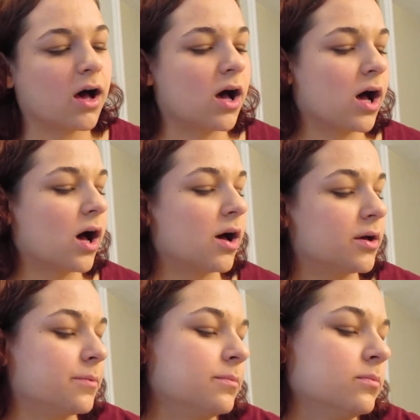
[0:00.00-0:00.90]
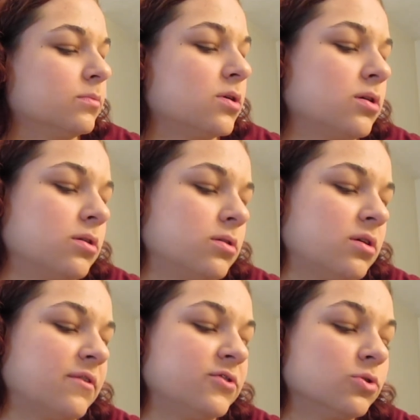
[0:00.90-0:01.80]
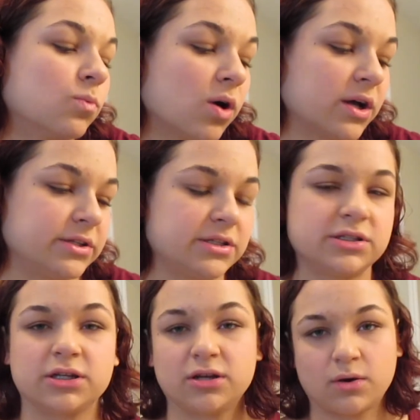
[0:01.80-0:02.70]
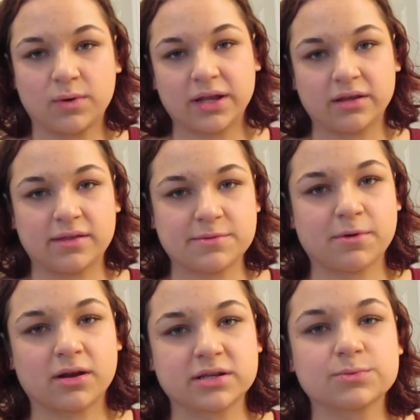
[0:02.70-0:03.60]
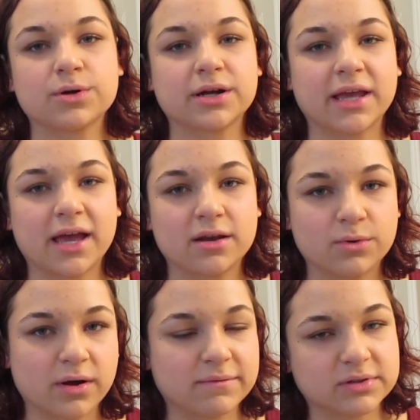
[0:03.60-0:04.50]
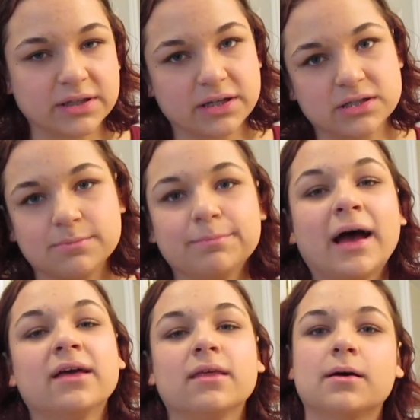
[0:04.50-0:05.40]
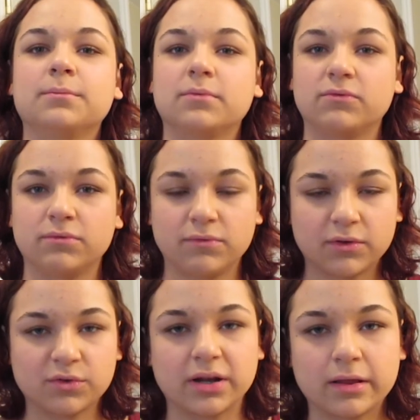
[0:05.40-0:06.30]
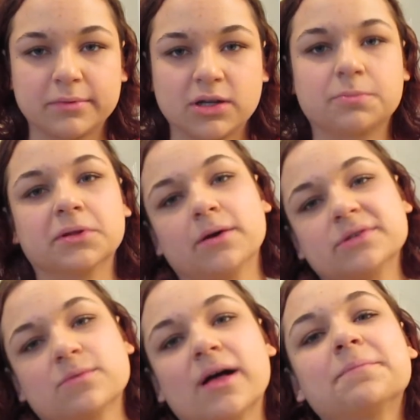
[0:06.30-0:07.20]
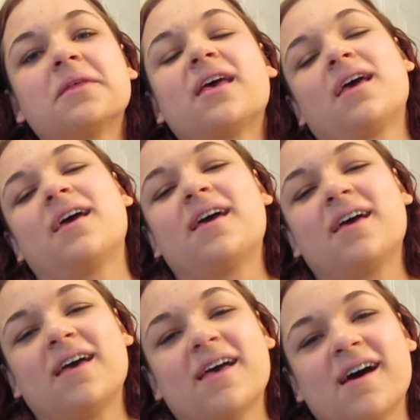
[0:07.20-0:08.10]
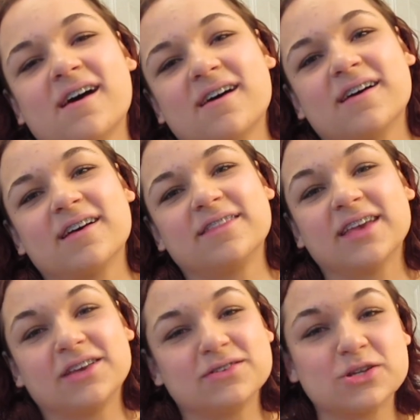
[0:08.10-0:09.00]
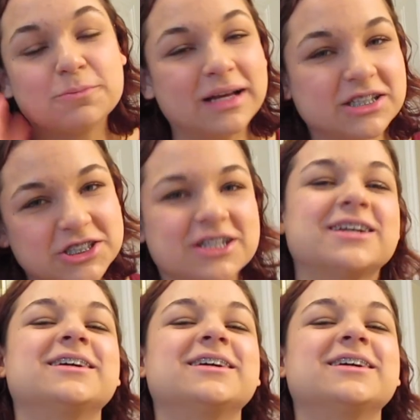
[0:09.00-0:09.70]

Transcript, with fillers: Um, if you want to know what any of these products were again or have a link to buy them, feel free to let me know below as well. Uh, thank you so much.